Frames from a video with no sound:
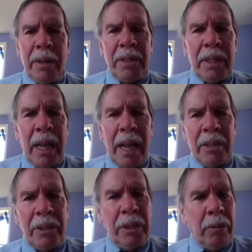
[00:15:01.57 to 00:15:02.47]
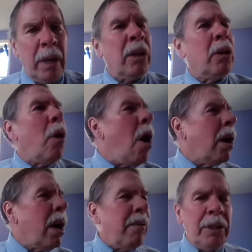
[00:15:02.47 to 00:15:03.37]
under the CISG. What
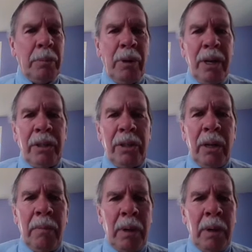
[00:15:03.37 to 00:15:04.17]
law governs breach?